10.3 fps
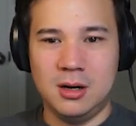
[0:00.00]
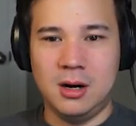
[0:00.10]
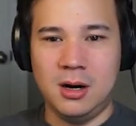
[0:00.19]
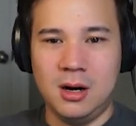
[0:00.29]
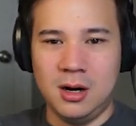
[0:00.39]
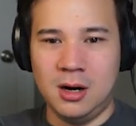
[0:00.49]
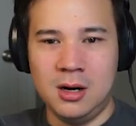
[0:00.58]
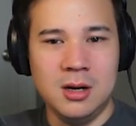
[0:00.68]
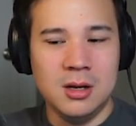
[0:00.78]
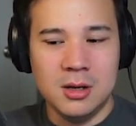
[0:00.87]

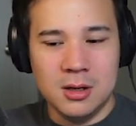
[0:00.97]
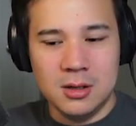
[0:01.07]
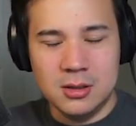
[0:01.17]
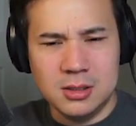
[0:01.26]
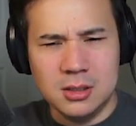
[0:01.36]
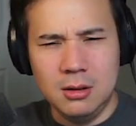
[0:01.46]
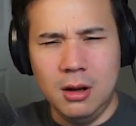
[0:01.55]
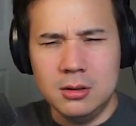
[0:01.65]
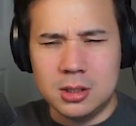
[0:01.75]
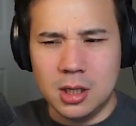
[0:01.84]
Huh? Is it
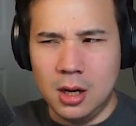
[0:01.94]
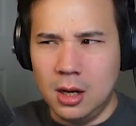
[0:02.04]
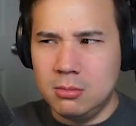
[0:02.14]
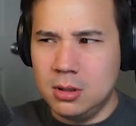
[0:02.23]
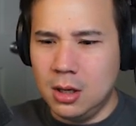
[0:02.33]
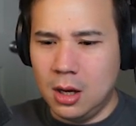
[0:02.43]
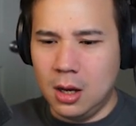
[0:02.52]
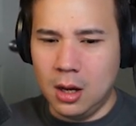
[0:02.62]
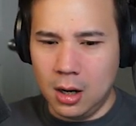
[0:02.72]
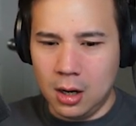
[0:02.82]
lunchtime
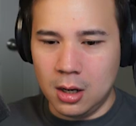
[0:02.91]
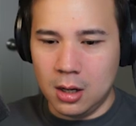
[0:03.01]
yet?